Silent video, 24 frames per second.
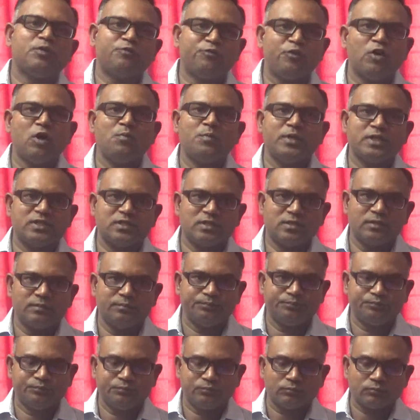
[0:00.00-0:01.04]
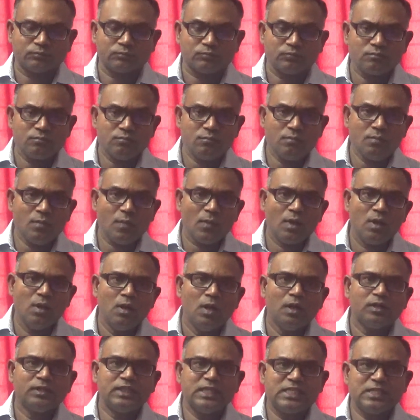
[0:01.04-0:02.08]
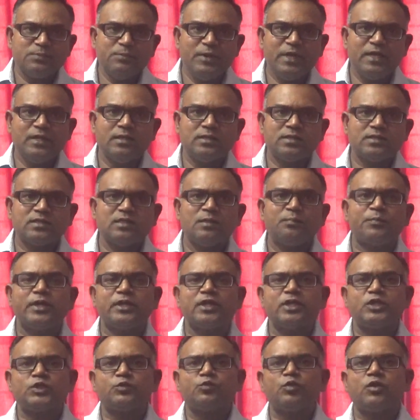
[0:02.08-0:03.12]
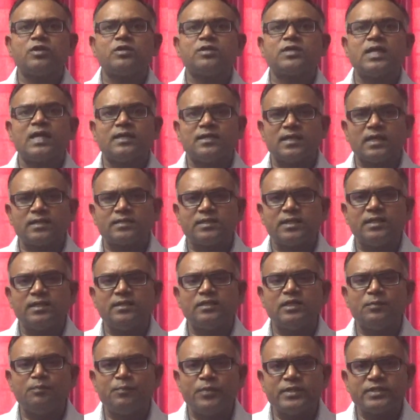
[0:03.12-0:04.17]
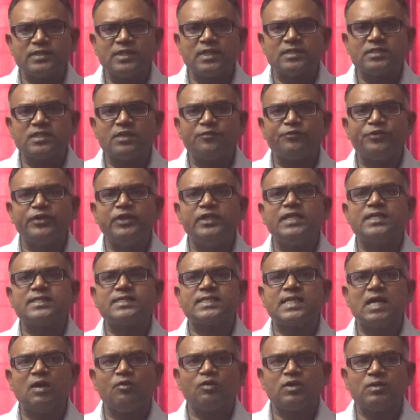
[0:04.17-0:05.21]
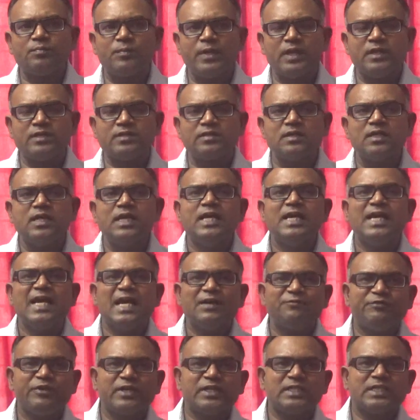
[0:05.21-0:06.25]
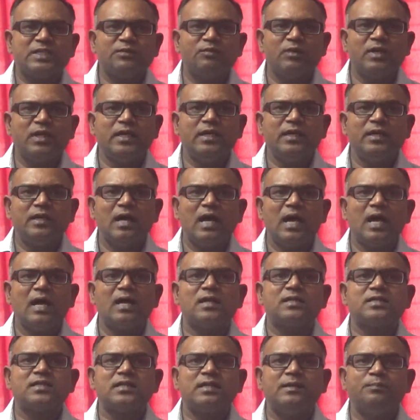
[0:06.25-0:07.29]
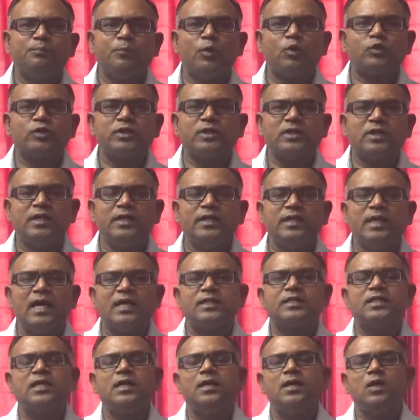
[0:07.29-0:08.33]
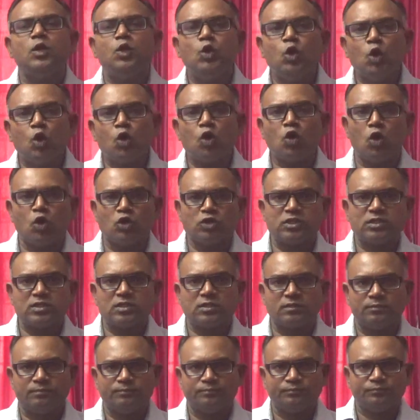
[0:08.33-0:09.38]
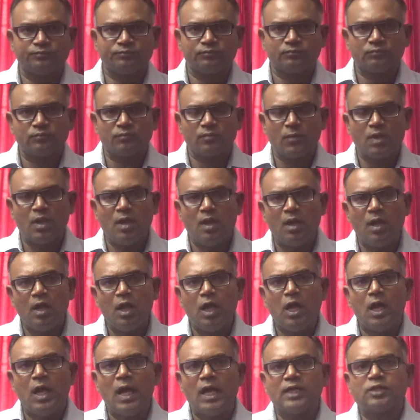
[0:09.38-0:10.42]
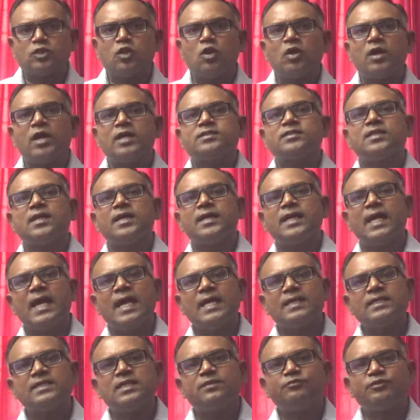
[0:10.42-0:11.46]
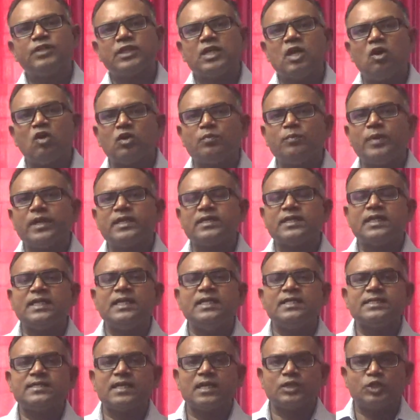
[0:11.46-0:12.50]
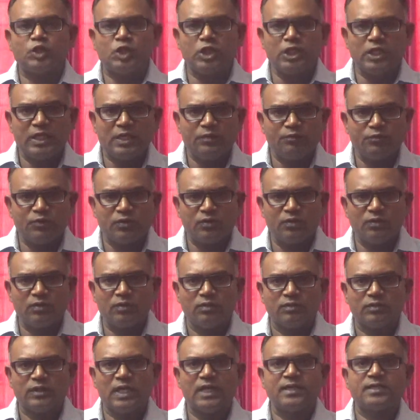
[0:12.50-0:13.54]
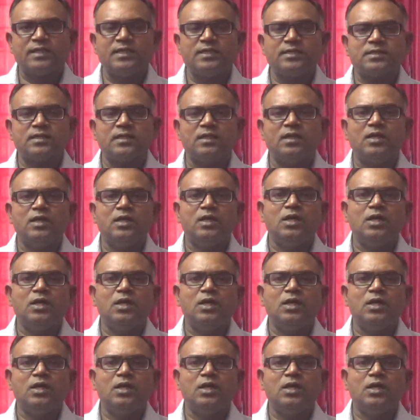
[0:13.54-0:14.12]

perform it. This means the British were conducting the business of India's government effectively and importantly at a low cost. As long as the end of the government is achieved, that is,